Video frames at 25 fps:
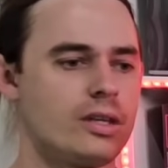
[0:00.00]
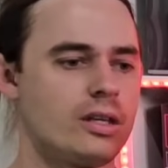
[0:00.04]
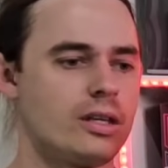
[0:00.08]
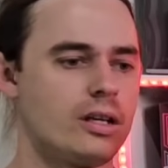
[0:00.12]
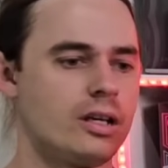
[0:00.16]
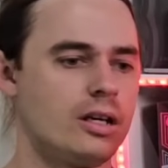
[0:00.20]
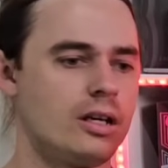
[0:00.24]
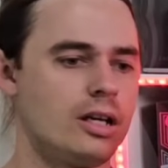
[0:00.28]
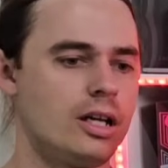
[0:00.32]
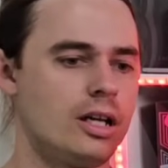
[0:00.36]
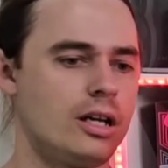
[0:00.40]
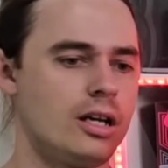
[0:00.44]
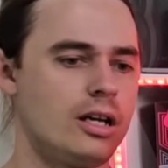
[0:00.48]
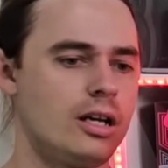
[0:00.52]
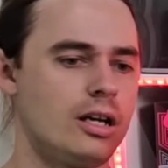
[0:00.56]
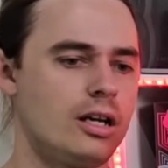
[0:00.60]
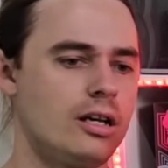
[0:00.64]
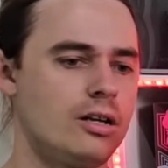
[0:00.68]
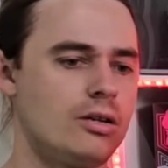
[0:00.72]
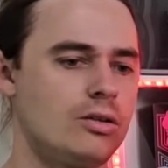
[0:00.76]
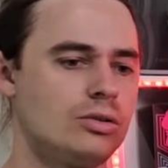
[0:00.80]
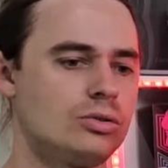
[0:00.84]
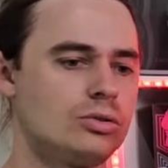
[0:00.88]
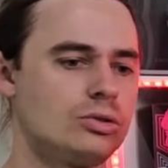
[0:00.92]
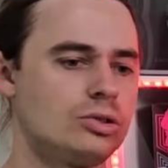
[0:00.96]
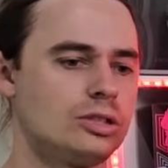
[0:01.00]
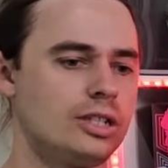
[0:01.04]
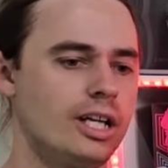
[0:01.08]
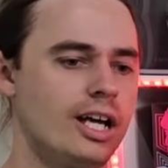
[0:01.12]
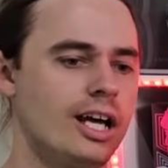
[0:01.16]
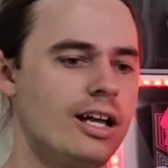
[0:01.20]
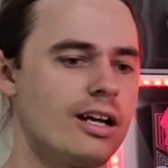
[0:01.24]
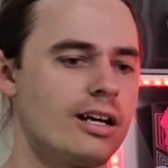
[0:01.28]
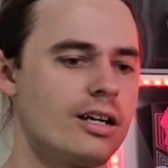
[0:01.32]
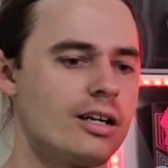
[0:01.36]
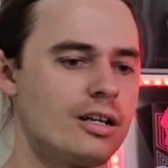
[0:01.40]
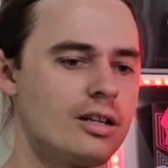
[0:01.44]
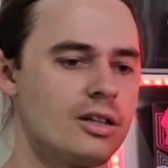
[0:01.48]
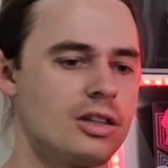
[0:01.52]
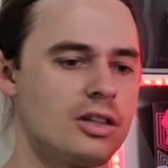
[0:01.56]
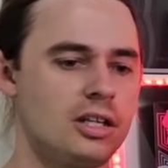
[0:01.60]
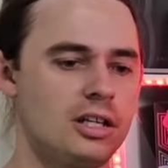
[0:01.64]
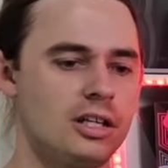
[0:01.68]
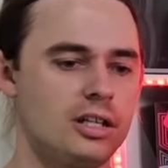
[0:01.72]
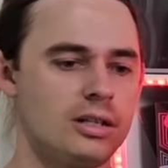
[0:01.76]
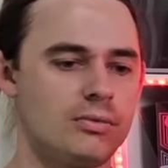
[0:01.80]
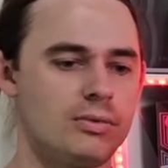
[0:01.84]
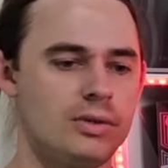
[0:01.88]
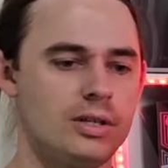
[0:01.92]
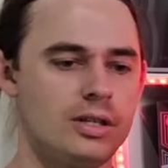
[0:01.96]
and it all started, I
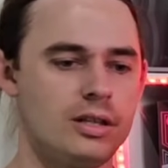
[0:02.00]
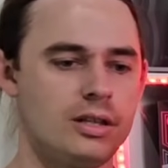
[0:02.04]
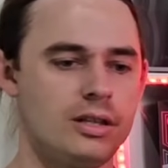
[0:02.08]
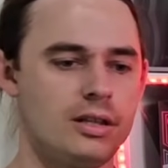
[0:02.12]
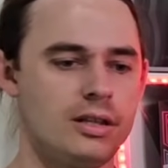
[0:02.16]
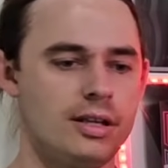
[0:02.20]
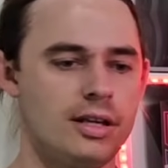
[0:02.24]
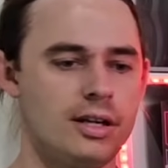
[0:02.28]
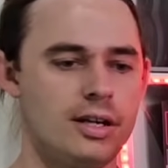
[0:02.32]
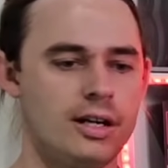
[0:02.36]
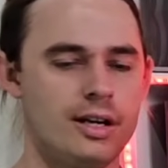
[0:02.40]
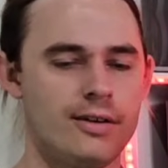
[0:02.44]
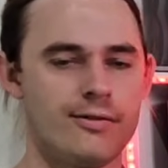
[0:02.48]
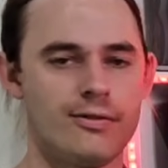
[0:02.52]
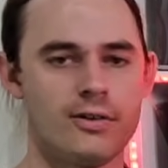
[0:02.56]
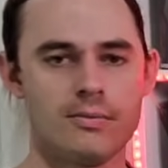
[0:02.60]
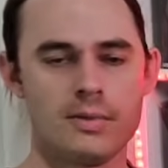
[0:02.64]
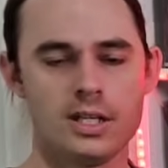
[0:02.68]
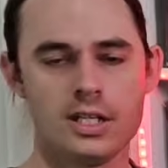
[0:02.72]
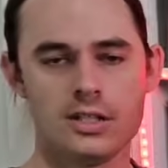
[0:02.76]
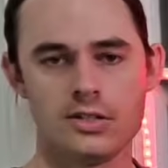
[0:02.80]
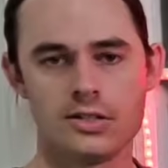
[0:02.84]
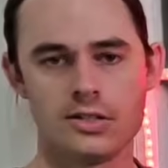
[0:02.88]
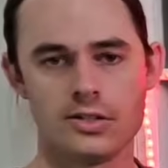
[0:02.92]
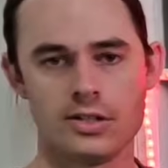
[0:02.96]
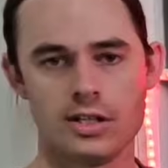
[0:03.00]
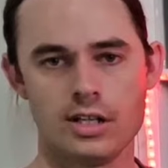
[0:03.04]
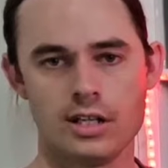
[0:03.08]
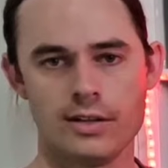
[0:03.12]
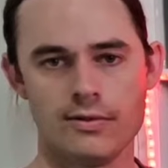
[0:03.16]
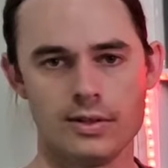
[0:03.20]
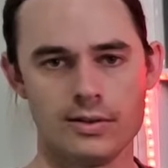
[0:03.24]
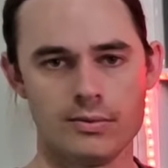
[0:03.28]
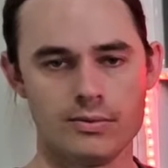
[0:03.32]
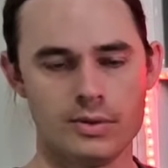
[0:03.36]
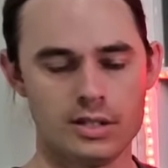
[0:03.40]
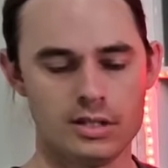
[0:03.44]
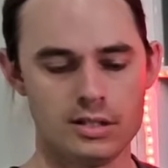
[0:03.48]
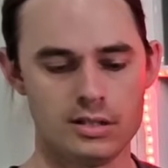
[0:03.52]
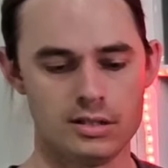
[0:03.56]
think, with from his side of it,